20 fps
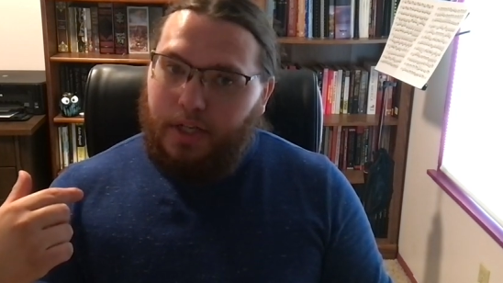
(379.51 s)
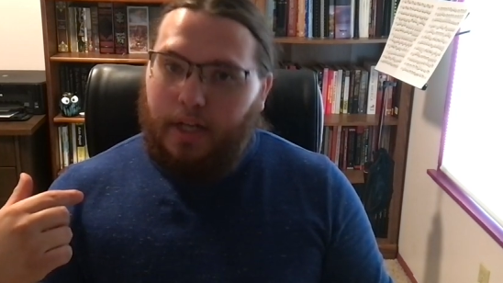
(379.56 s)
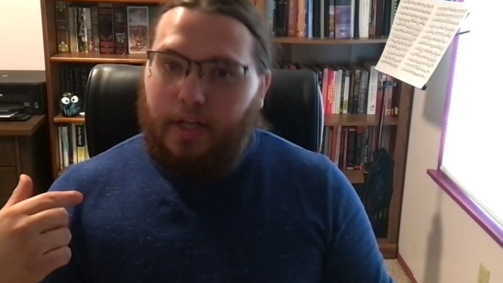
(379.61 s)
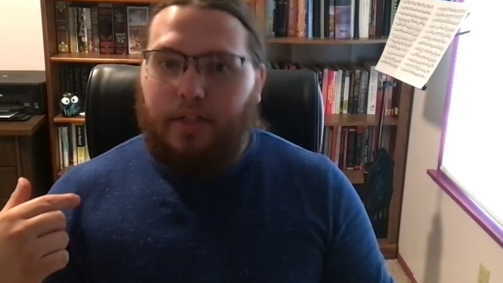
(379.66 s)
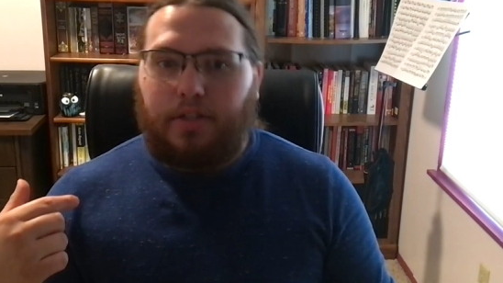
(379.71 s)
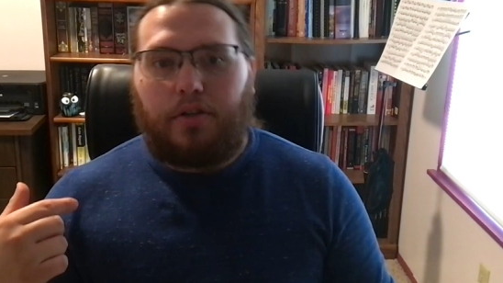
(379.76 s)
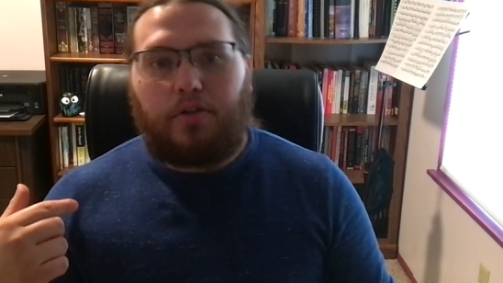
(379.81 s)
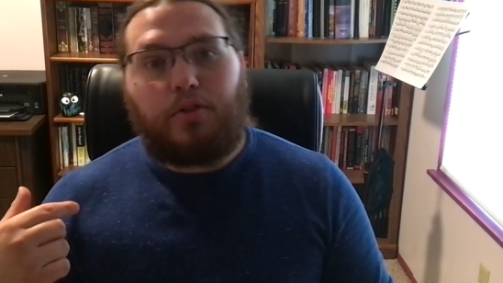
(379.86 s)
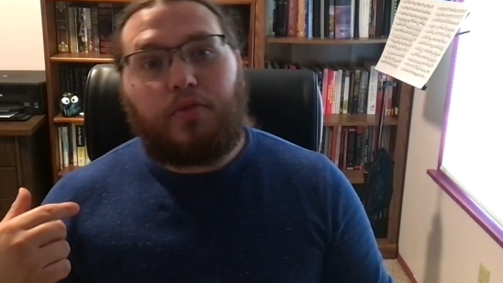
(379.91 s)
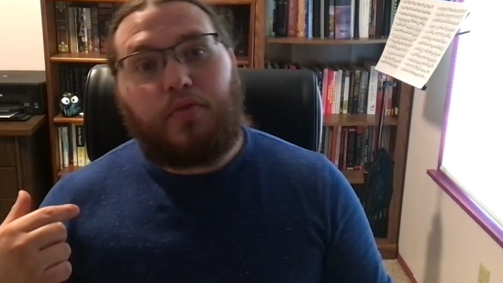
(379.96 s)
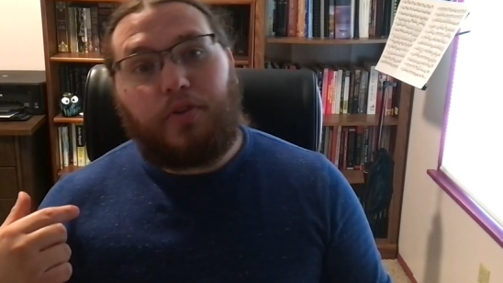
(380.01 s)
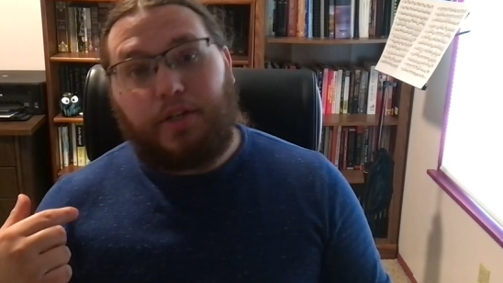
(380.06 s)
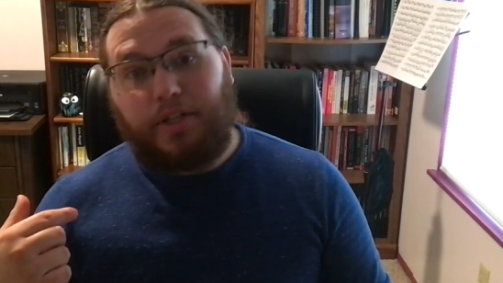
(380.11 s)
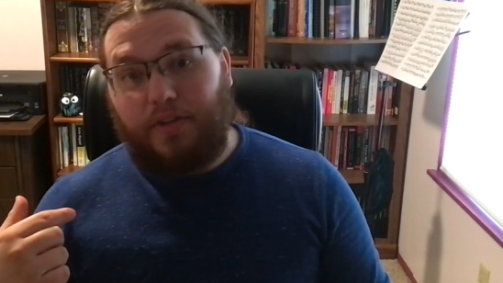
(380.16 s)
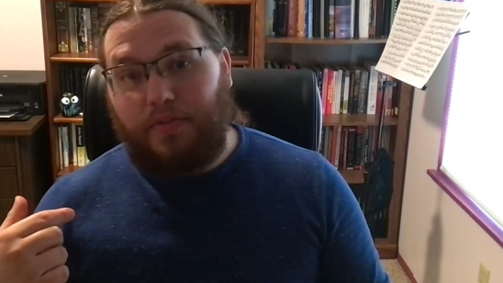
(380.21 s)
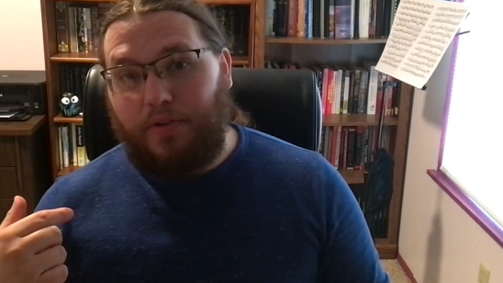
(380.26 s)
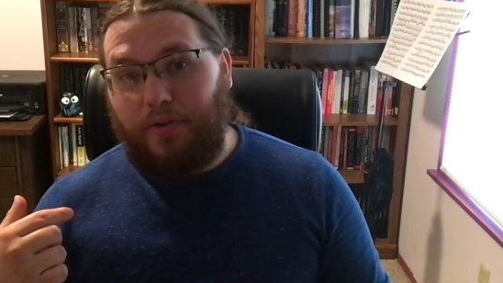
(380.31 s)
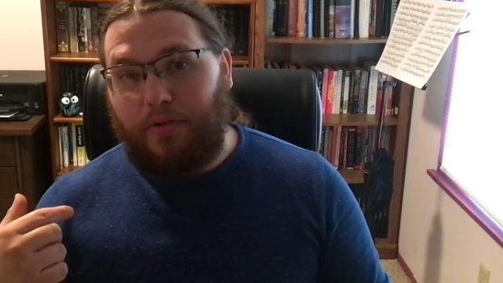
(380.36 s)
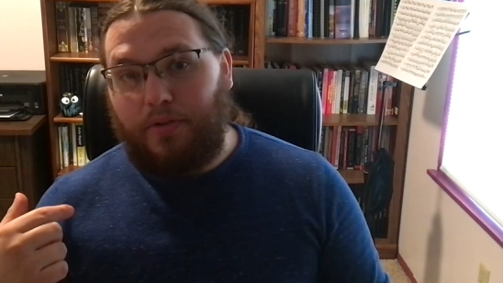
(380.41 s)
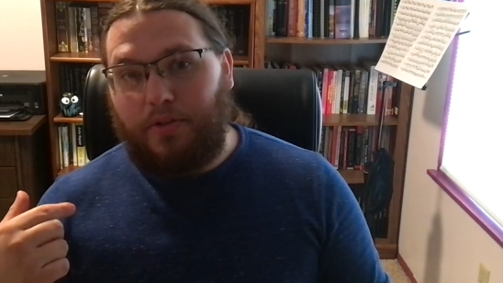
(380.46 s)
it is also very
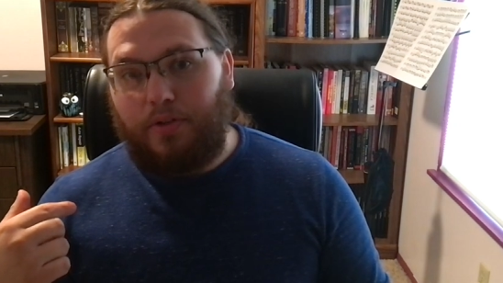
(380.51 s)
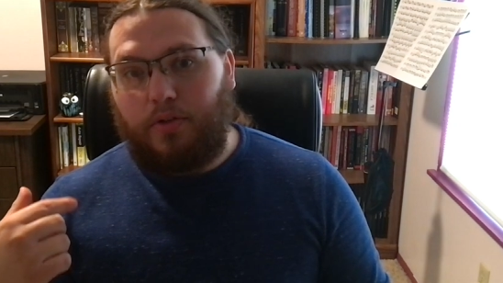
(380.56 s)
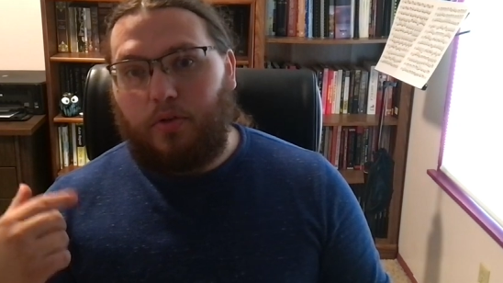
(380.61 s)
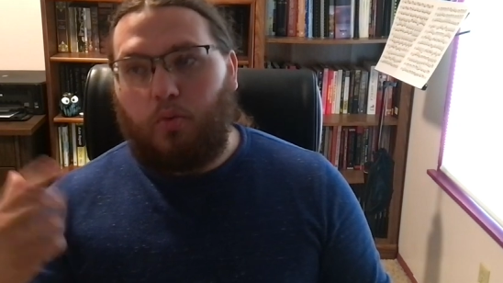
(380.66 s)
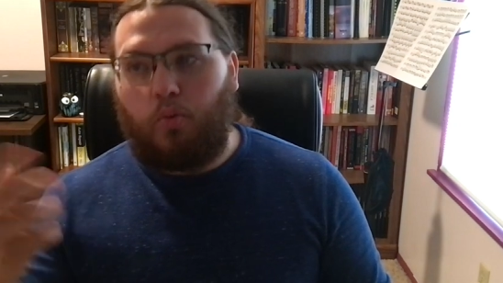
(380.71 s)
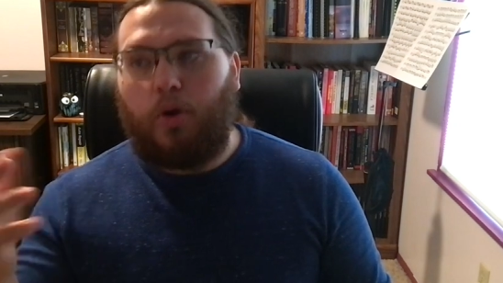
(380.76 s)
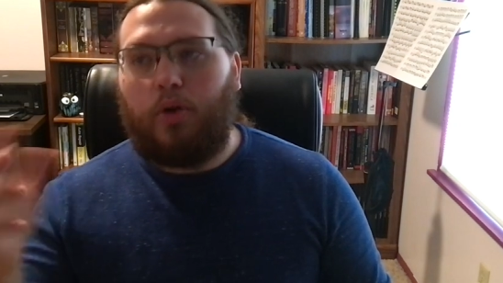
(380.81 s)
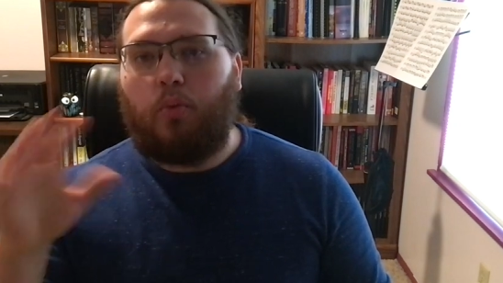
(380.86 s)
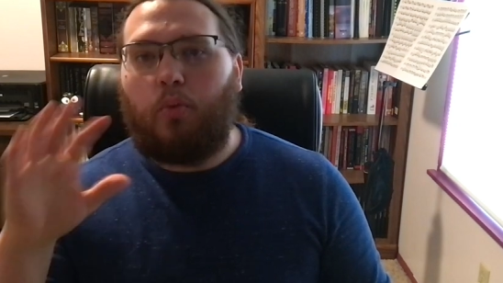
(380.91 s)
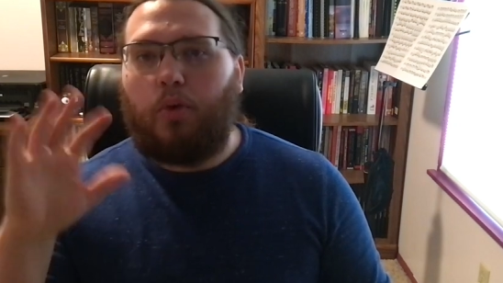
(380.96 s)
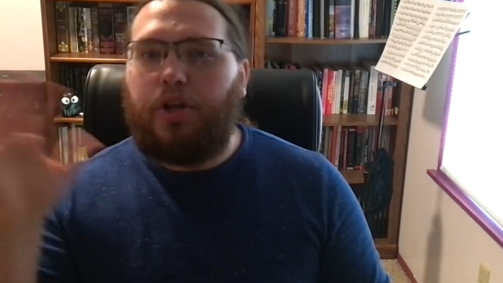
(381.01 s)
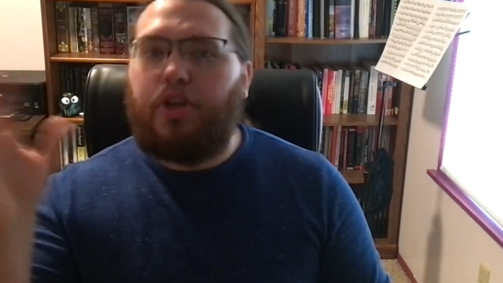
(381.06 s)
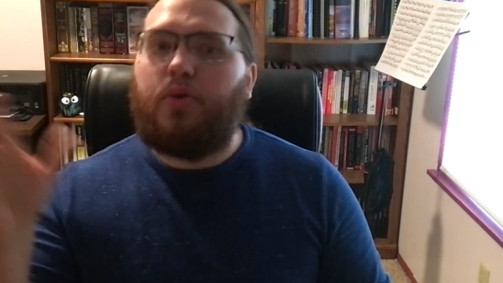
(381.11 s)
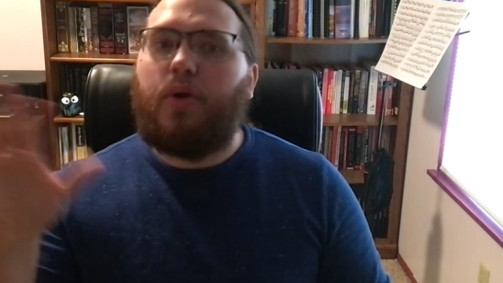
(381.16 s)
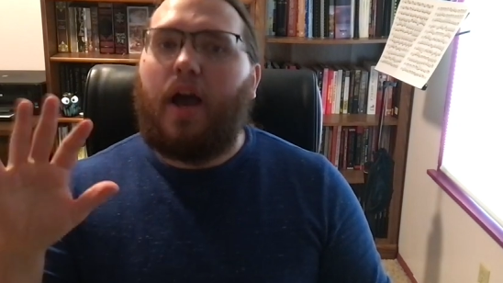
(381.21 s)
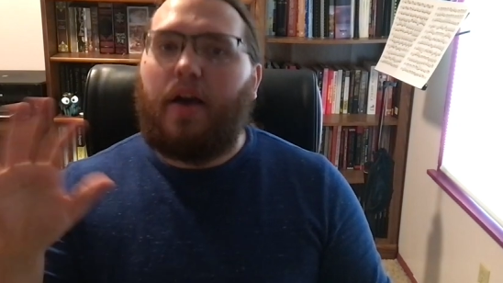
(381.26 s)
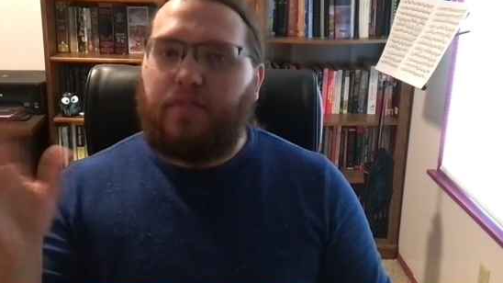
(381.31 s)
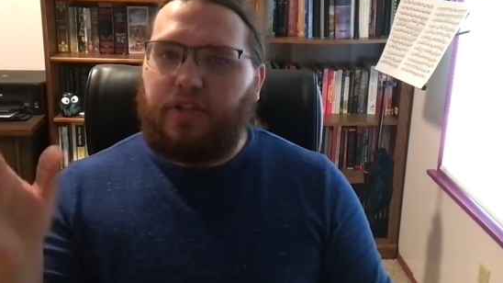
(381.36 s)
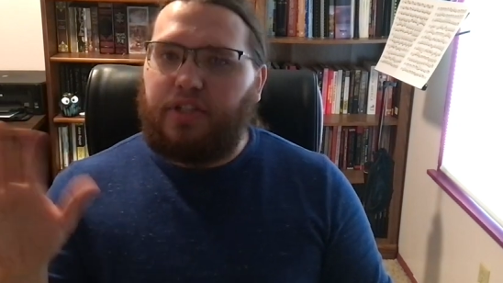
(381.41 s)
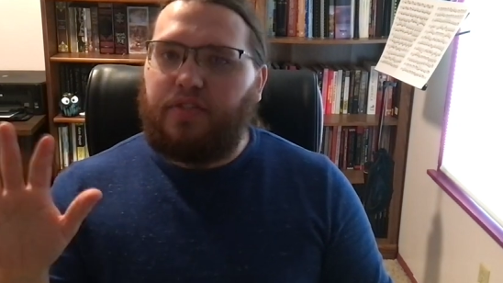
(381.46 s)
difficult when you
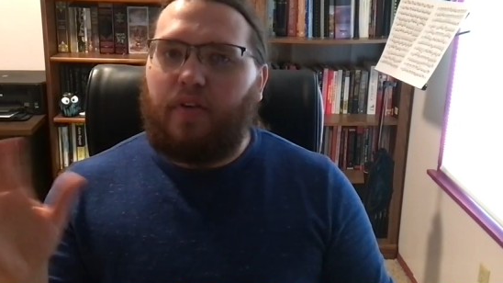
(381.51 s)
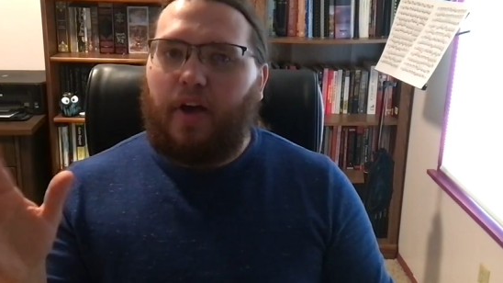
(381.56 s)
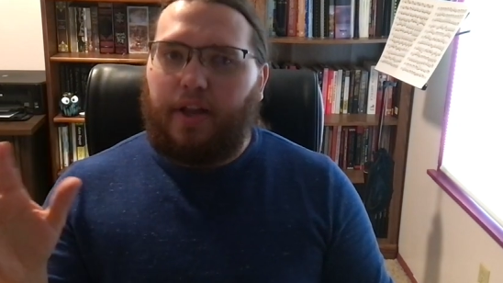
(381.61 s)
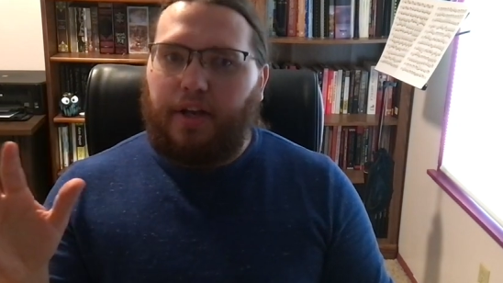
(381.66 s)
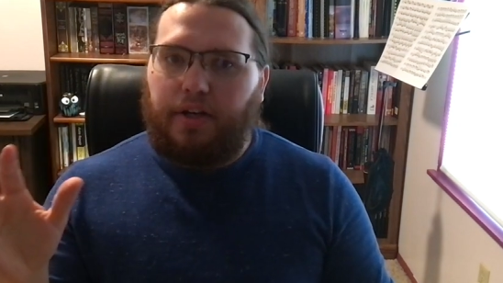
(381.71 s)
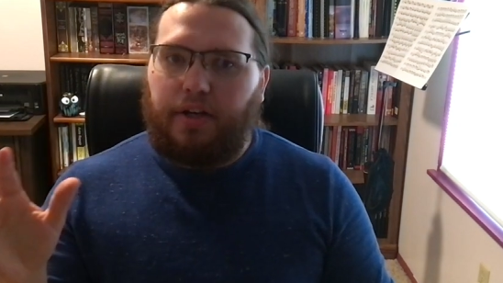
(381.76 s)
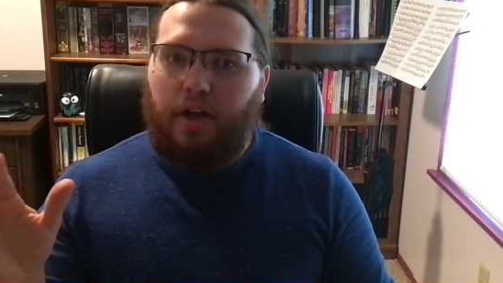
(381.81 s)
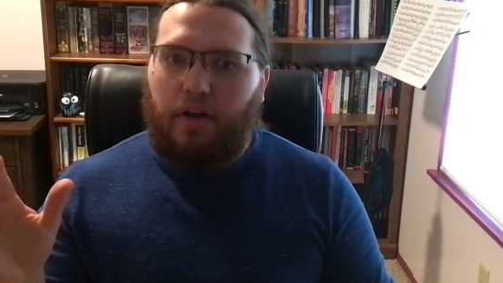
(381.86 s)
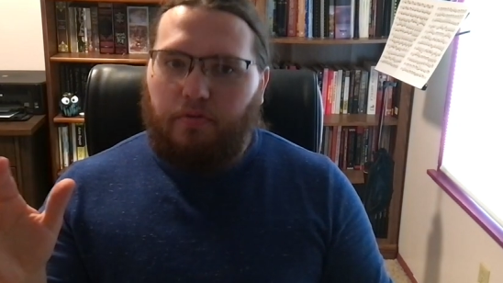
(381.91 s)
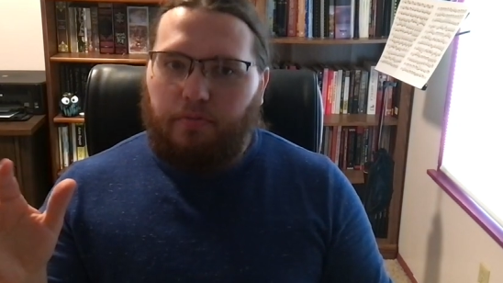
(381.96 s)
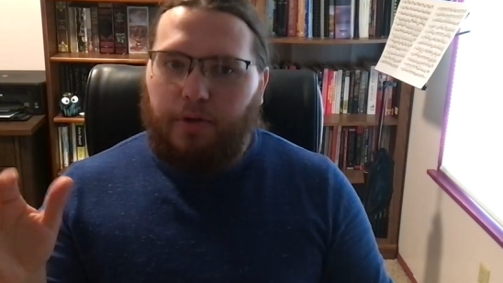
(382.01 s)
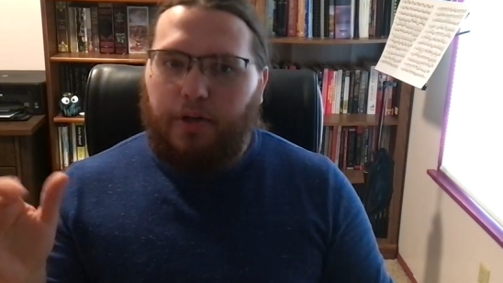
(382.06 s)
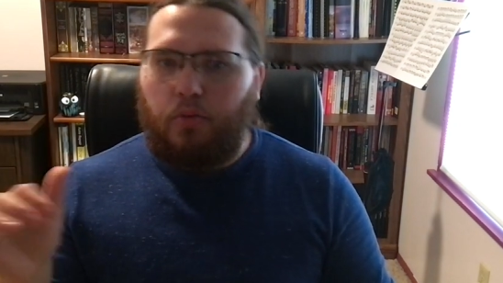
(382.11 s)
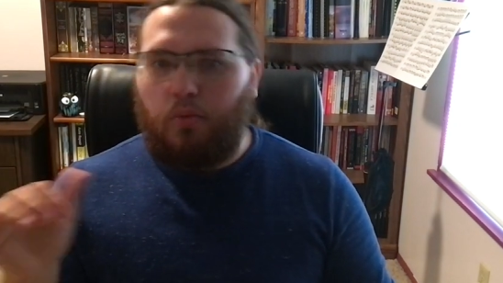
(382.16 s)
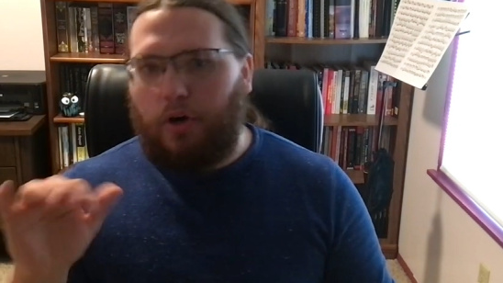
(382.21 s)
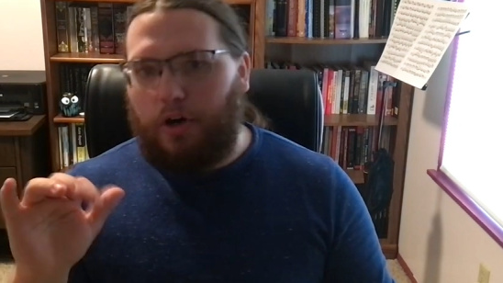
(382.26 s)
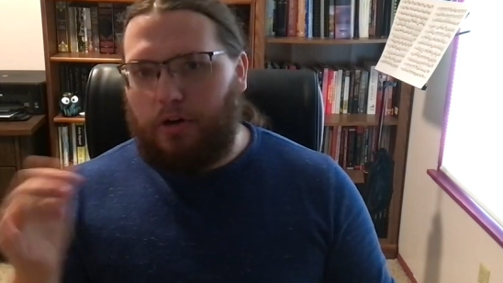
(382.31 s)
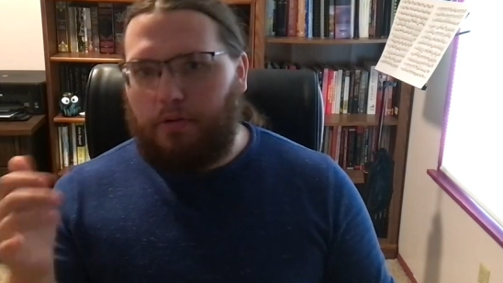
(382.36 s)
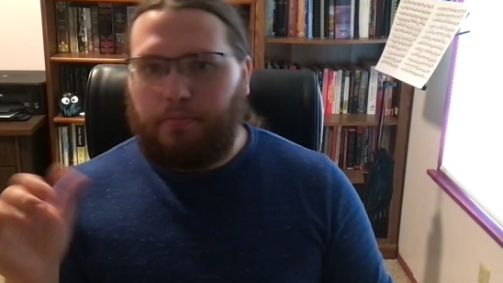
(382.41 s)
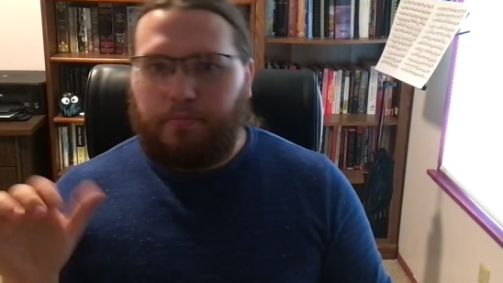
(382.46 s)
have a divided government
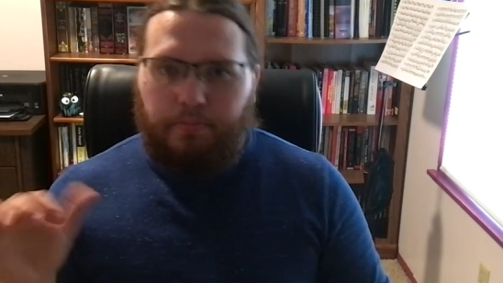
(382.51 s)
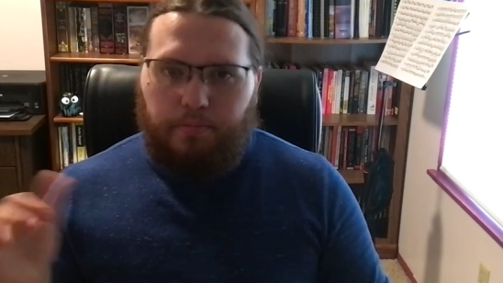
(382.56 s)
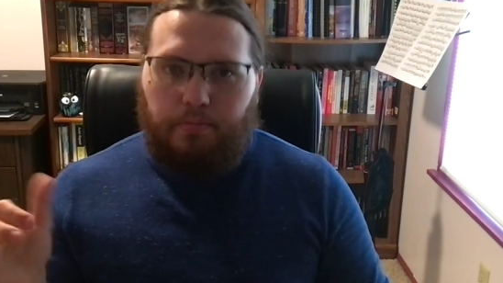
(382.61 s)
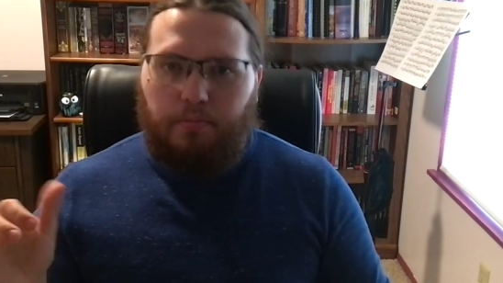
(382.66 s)
where,